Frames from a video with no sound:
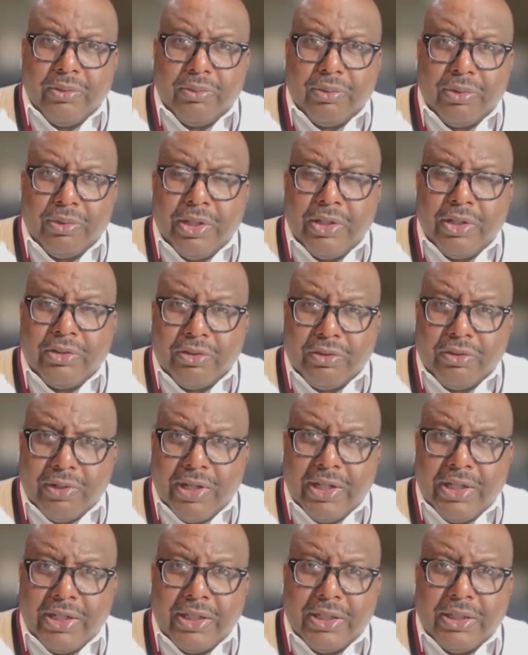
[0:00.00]

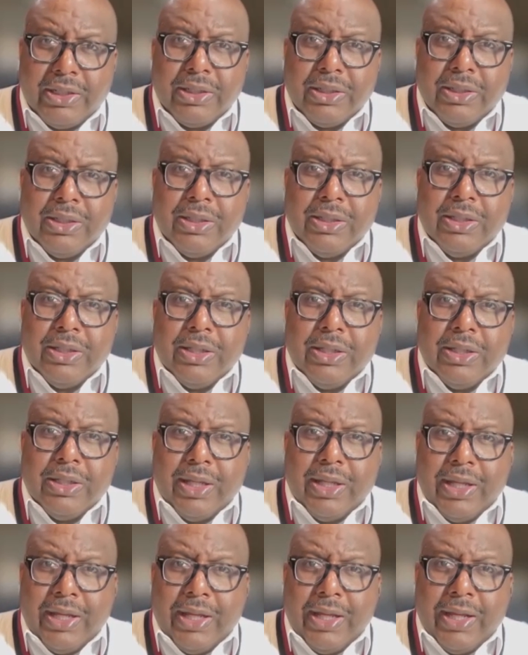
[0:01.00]
integrated.
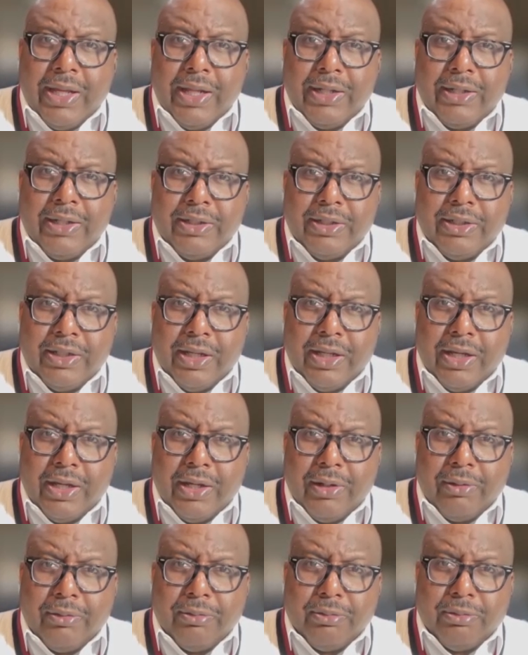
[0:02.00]
And
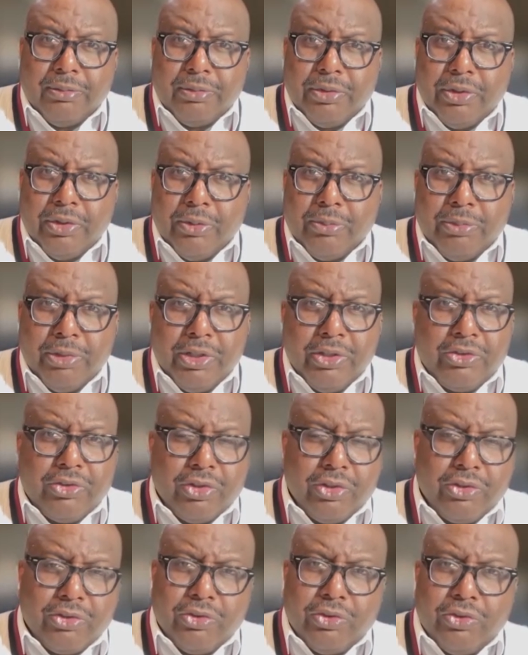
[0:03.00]
many
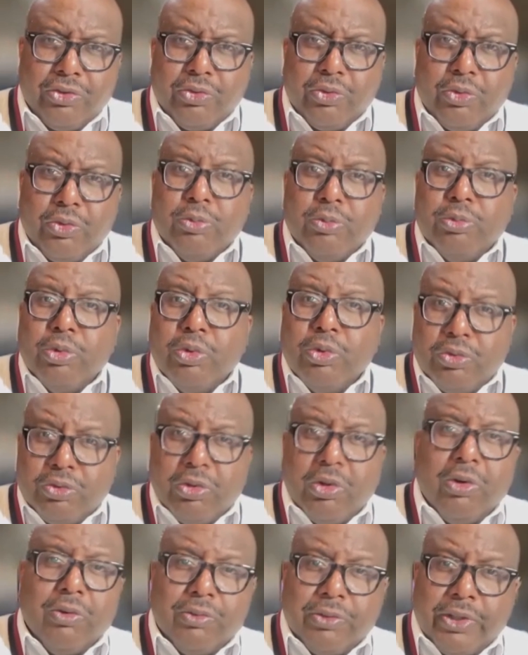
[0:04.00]
churches who moved
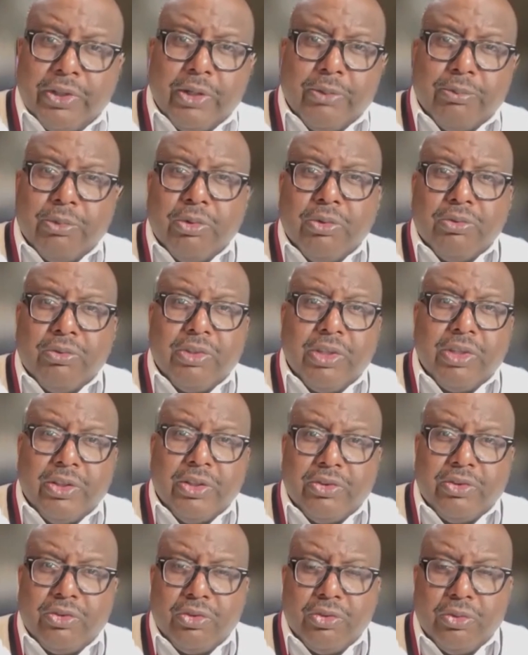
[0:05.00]
over there moved
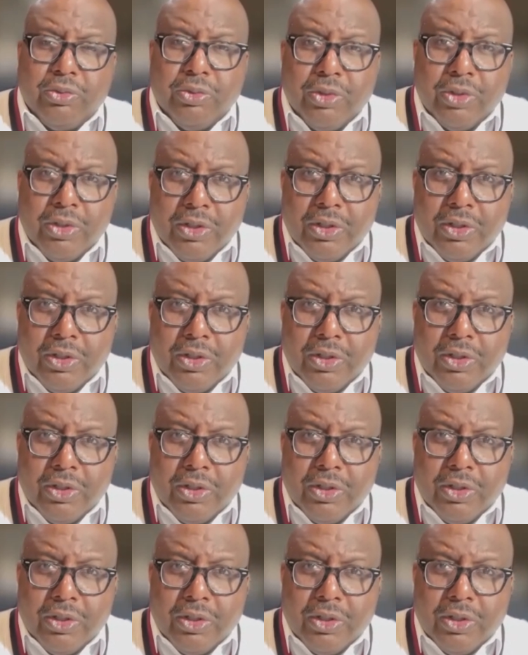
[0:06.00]
into